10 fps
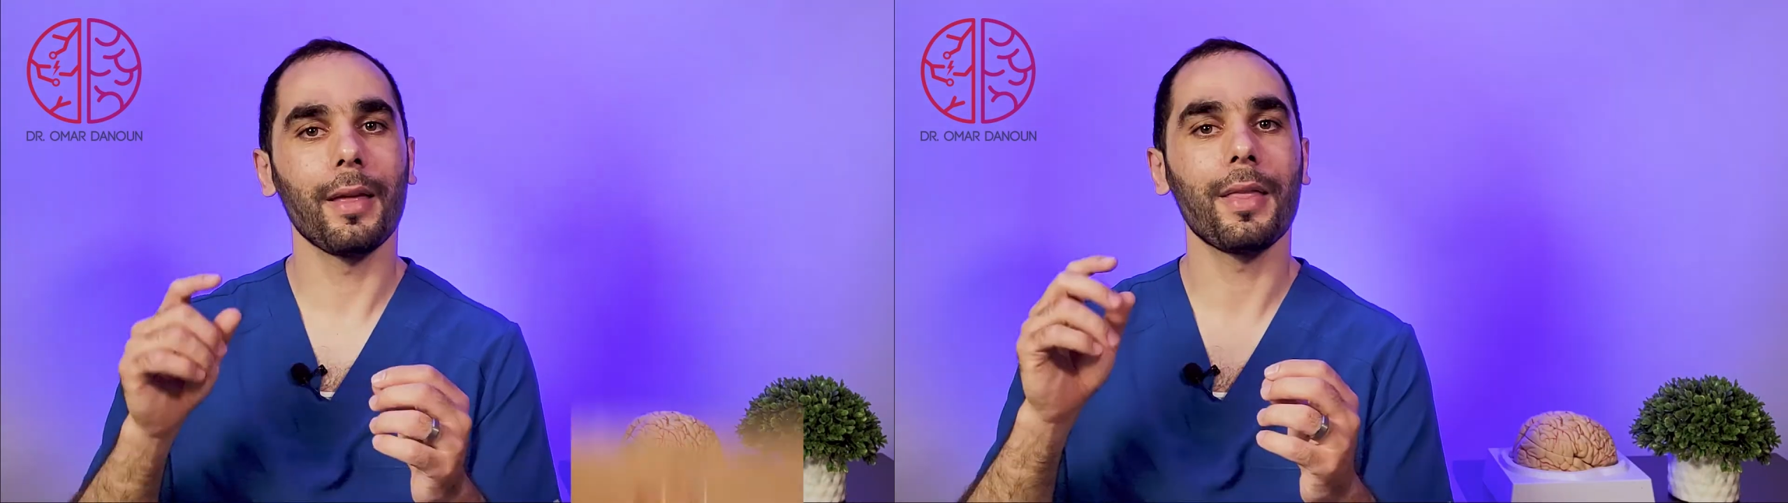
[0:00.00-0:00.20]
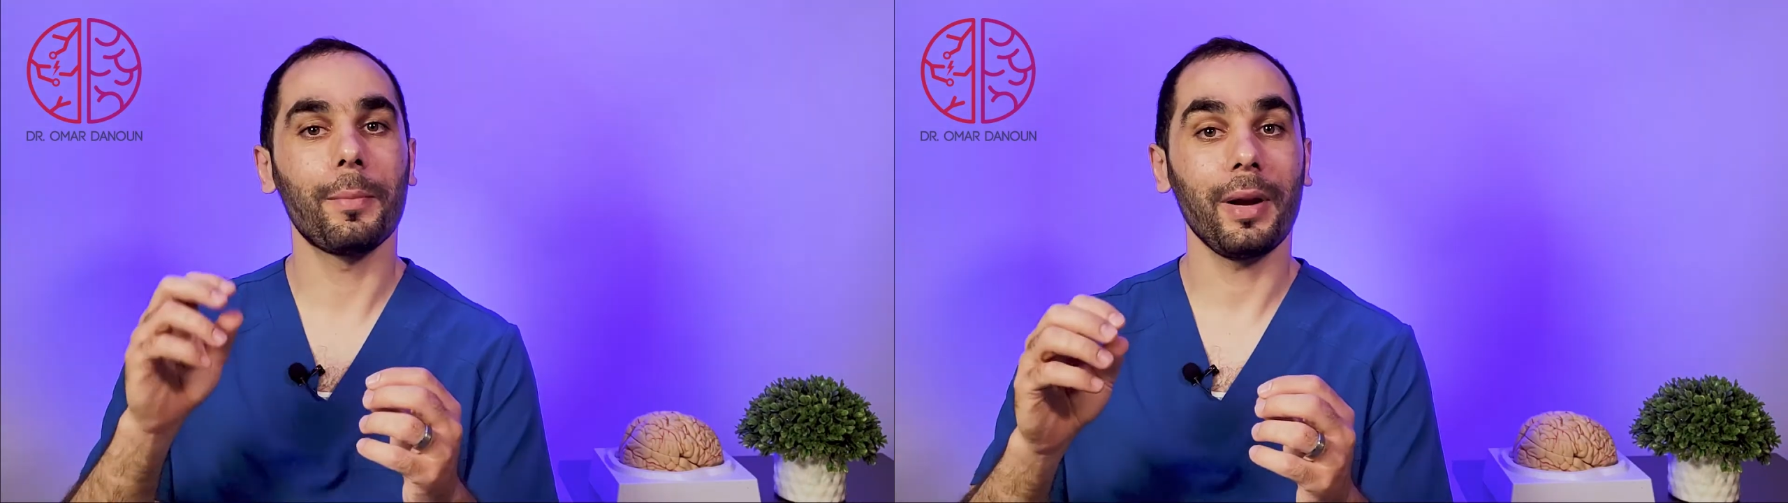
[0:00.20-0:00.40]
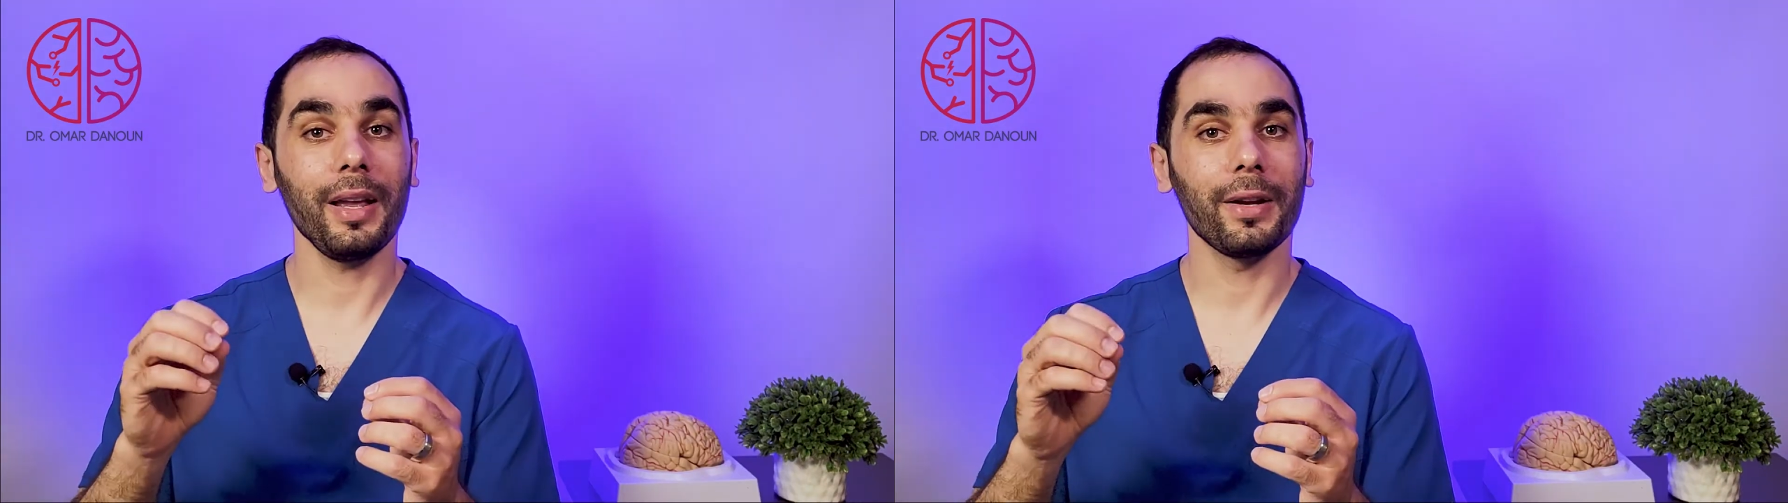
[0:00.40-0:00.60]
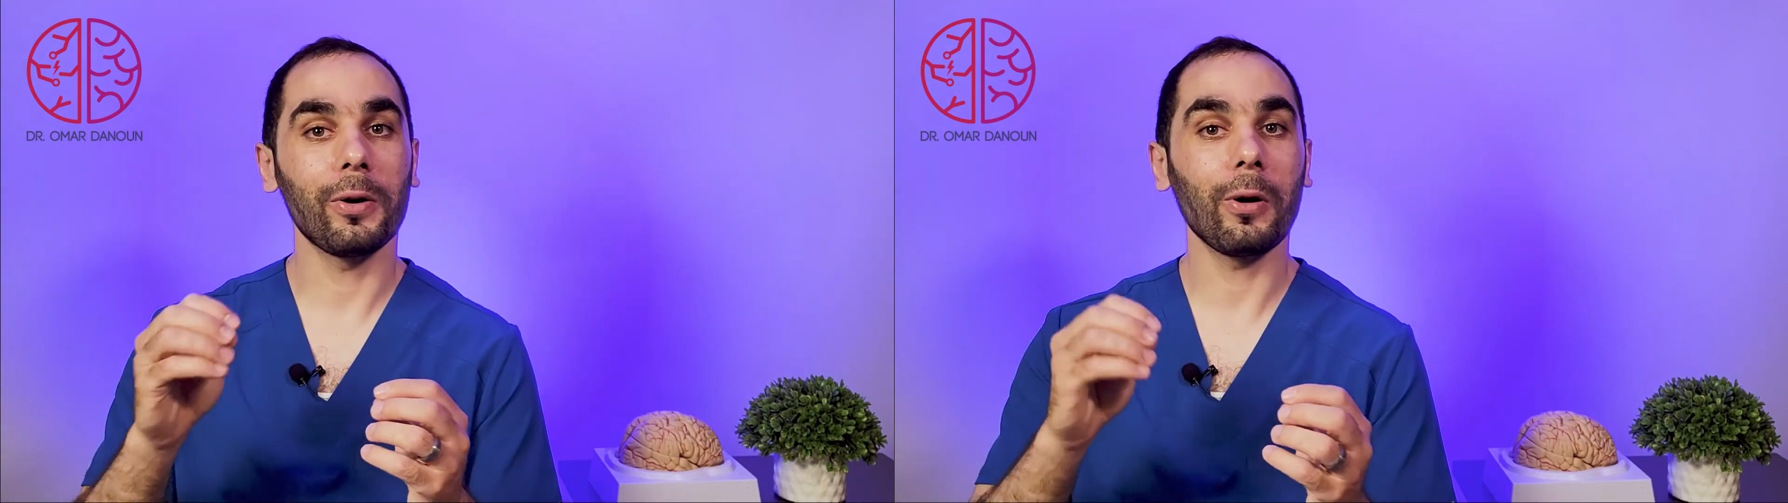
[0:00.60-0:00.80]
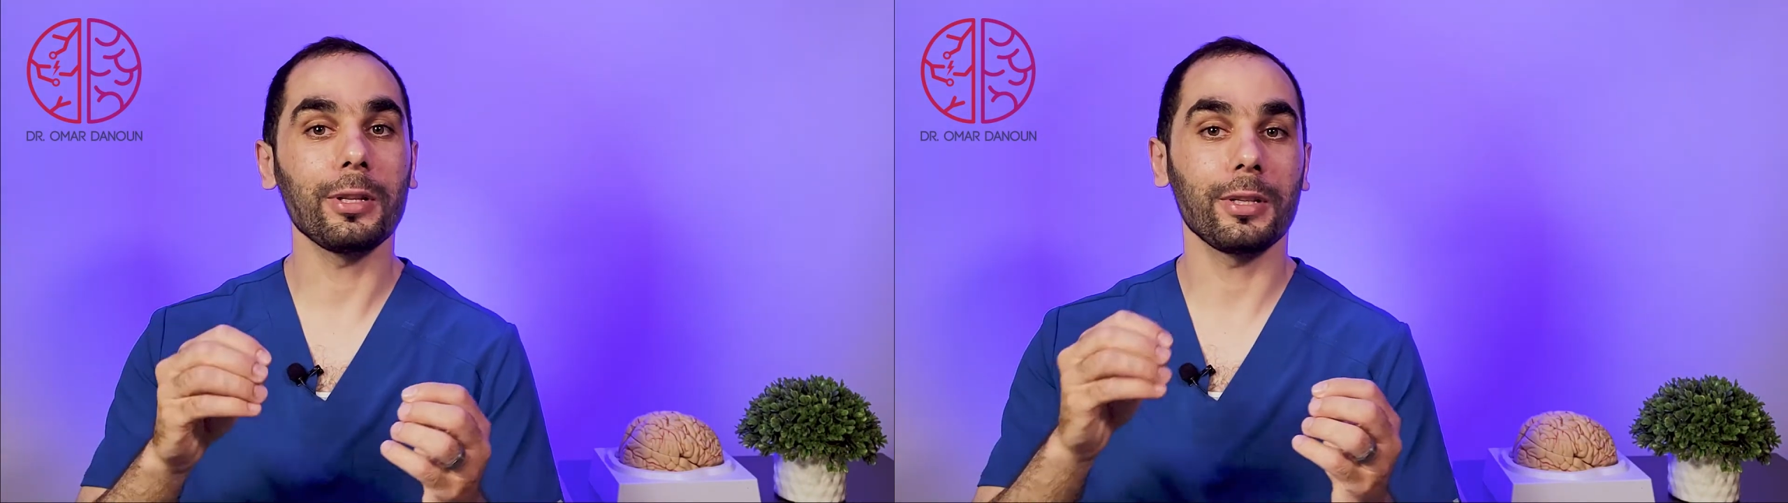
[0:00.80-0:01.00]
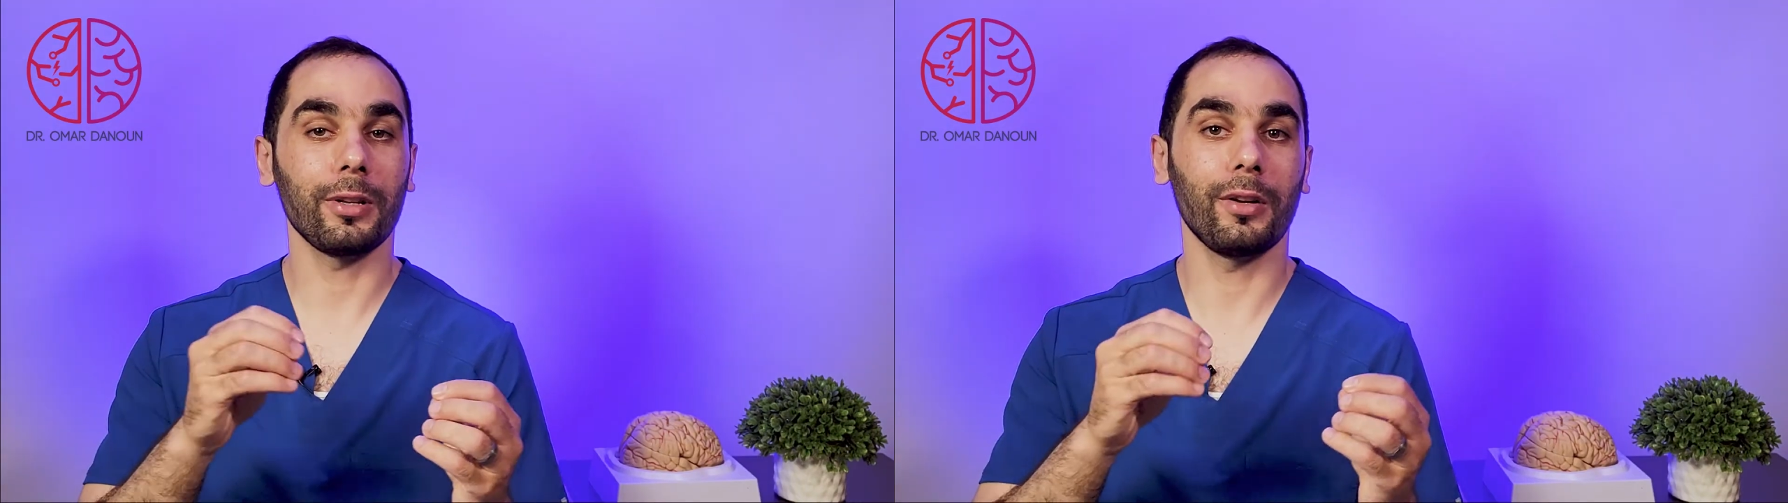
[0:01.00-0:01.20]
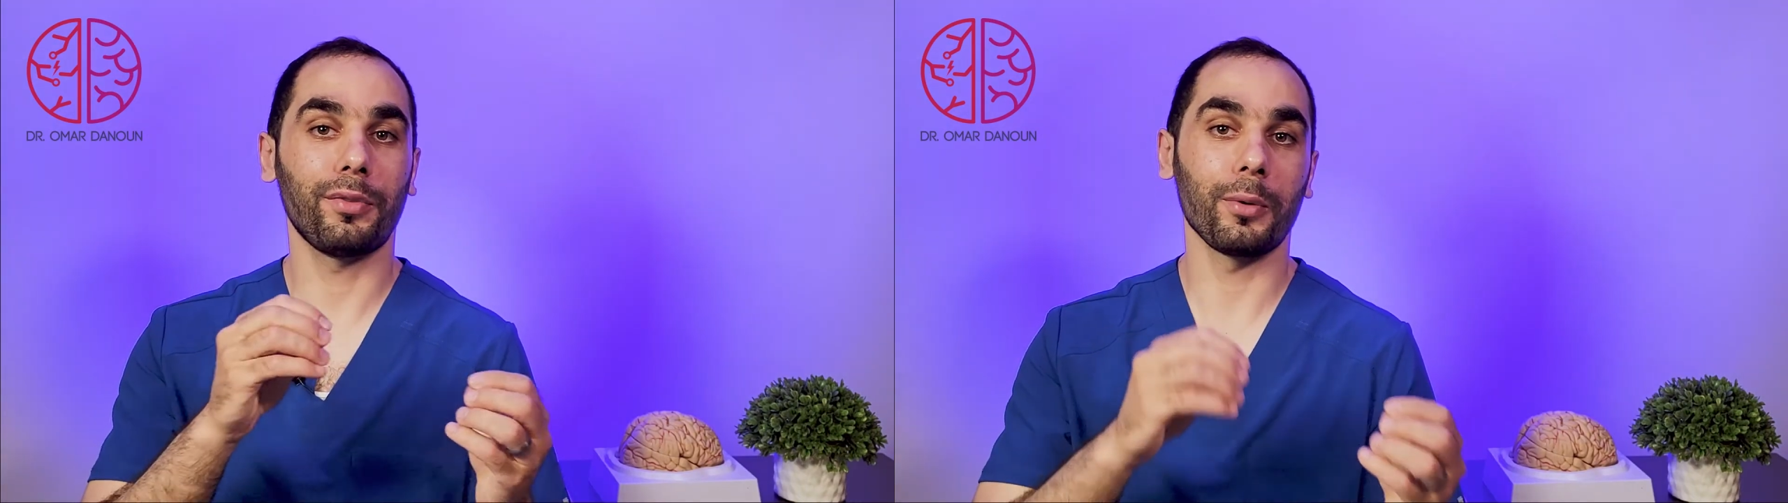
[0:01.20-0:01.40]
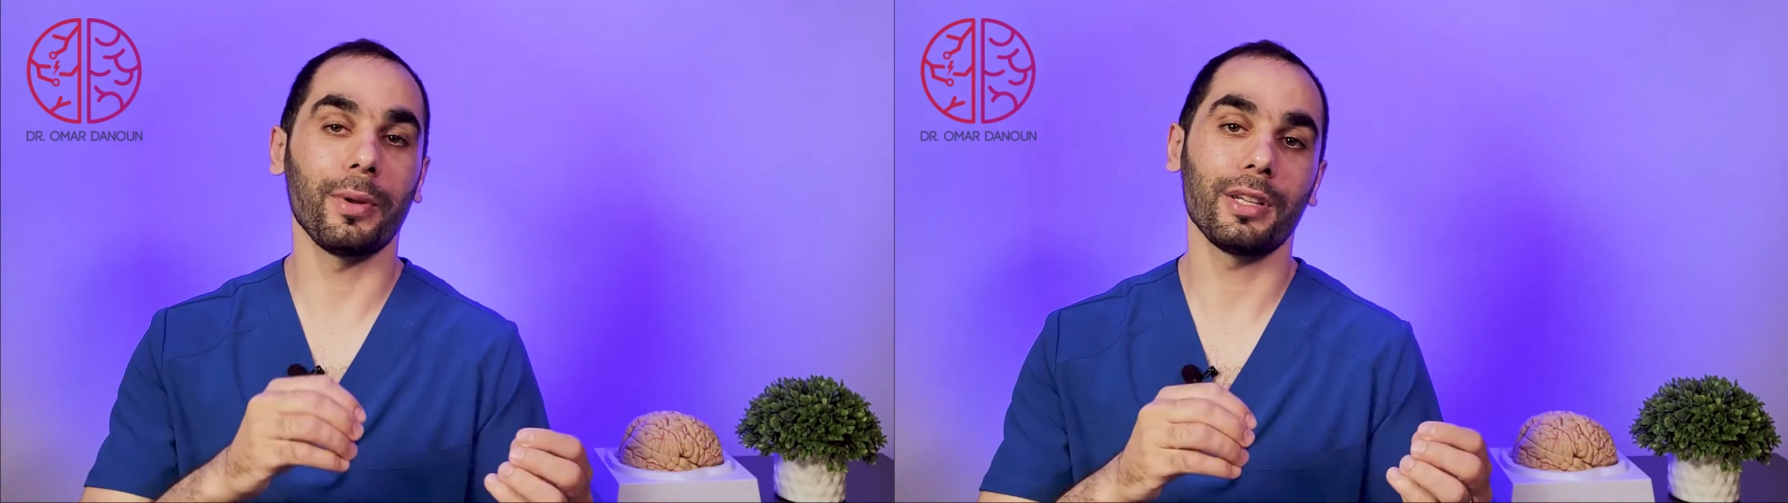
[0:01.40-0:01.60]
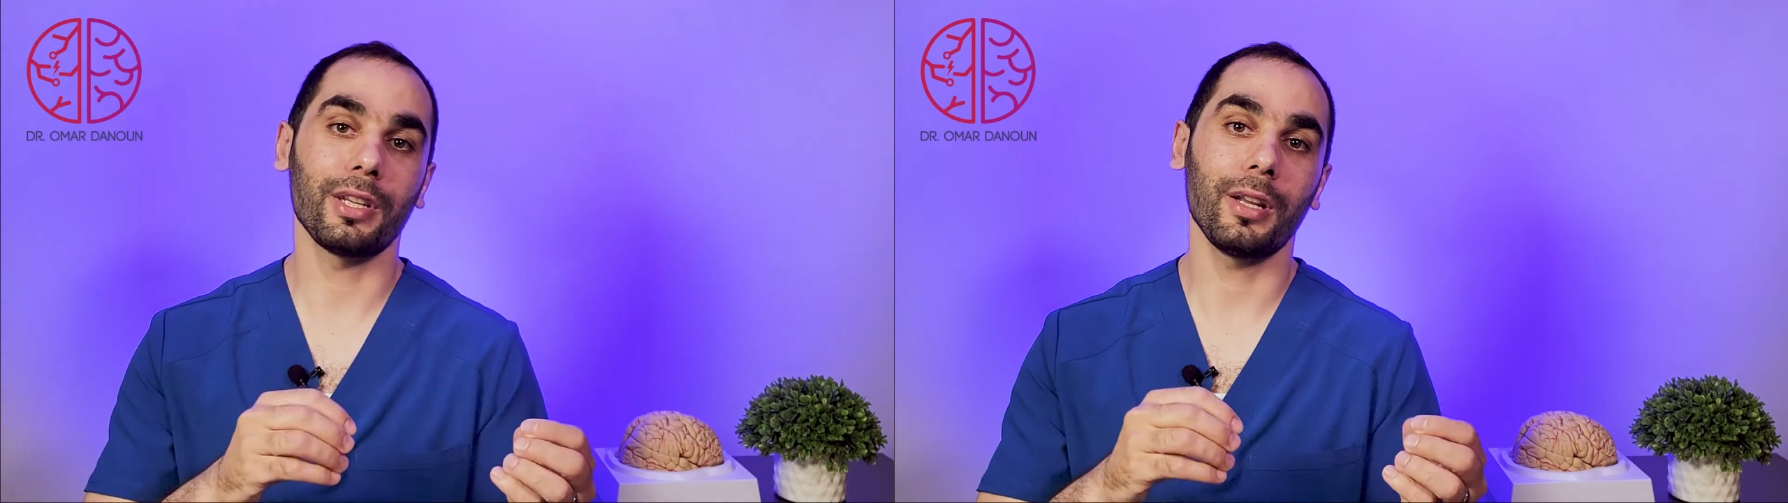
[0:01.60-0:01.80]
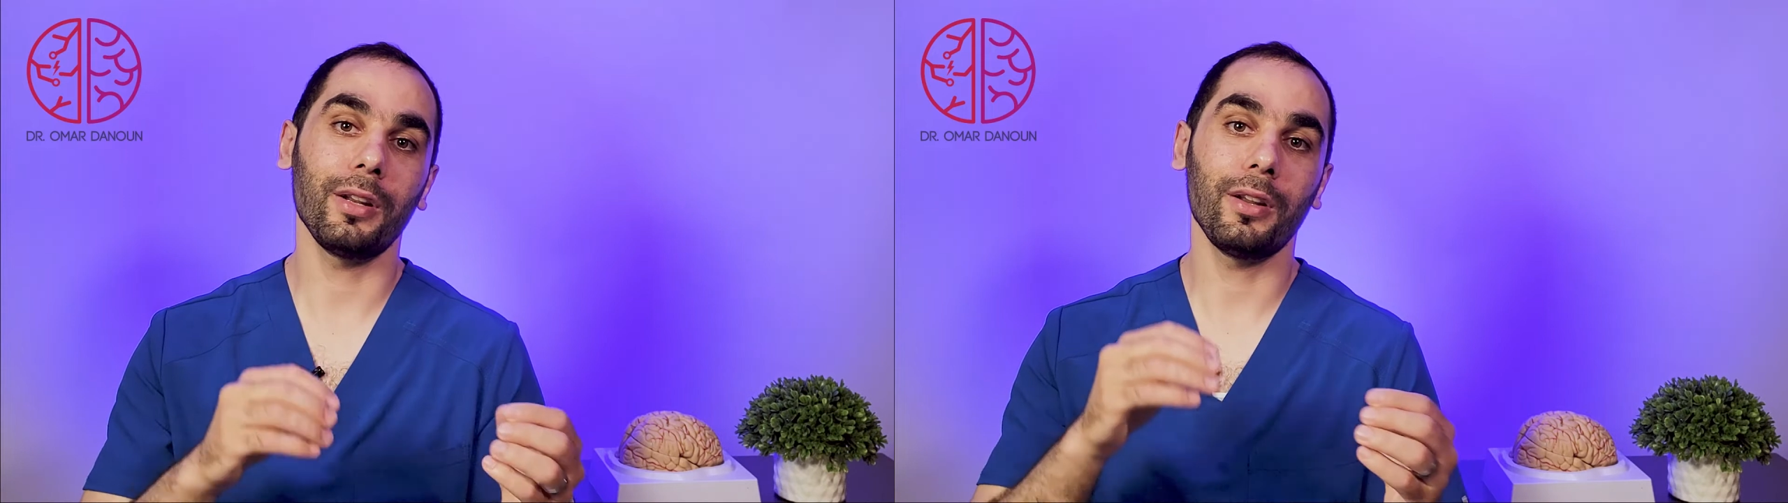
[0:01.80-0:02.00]
The brain holds an
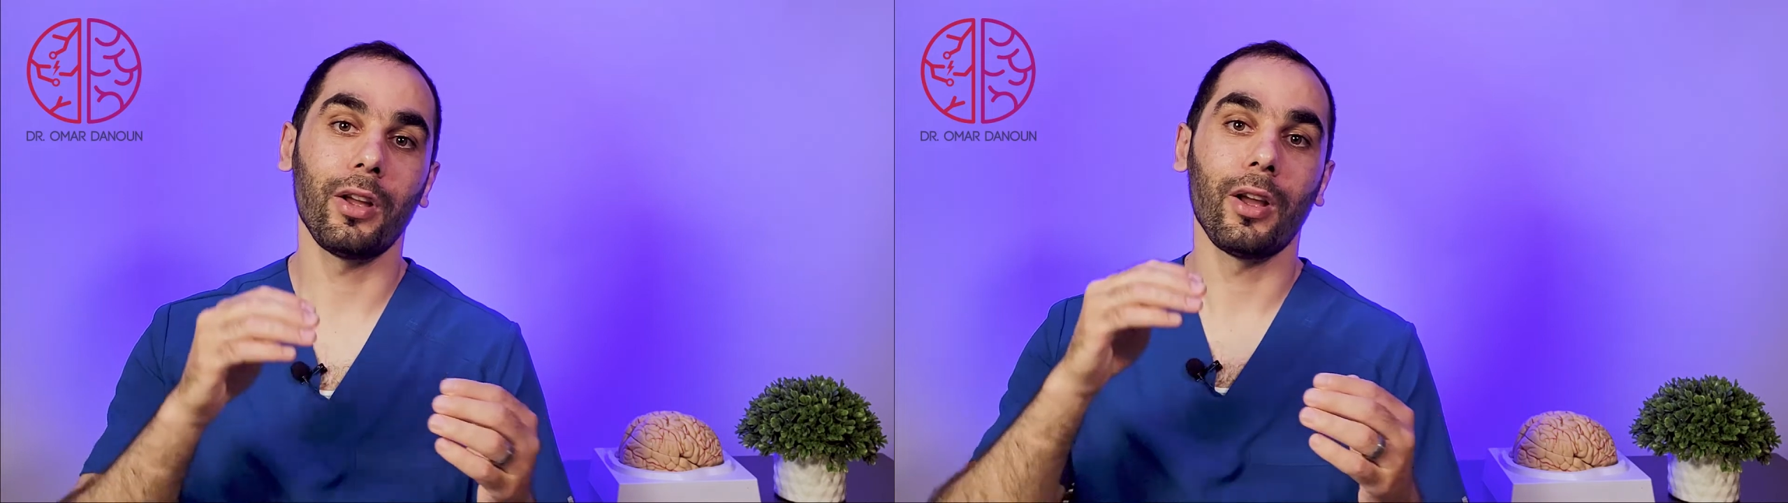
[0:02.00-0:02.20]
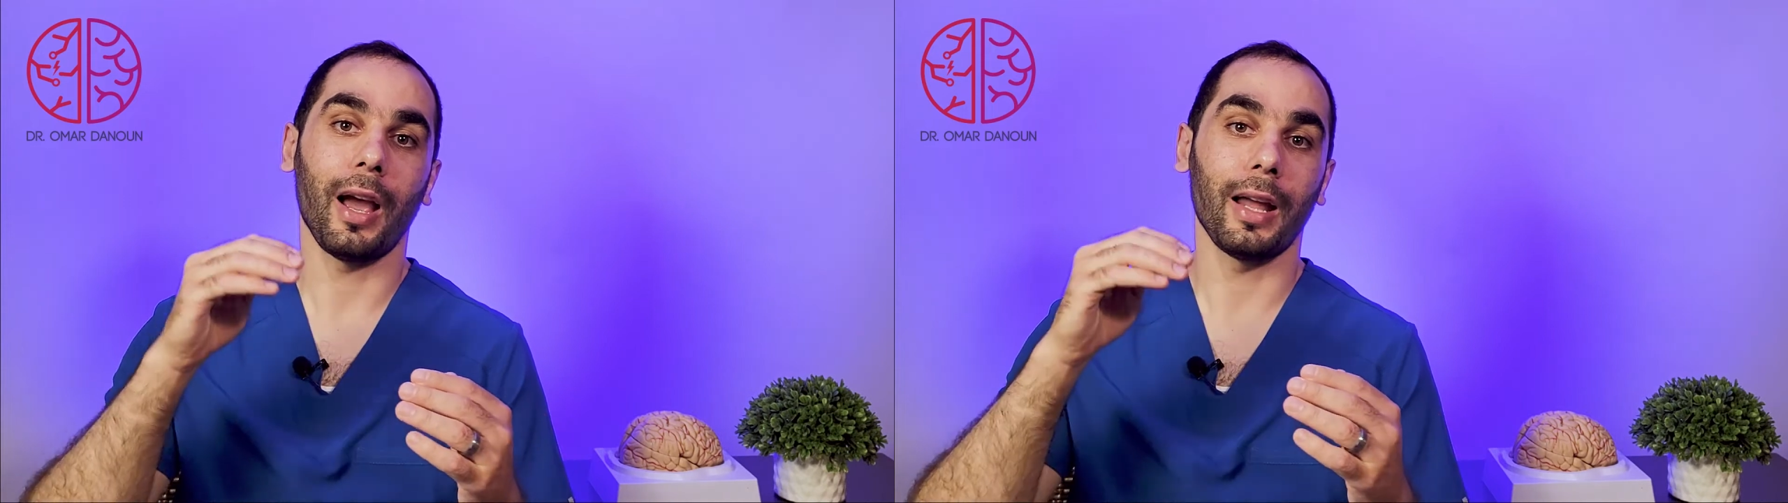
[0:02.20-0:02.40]
information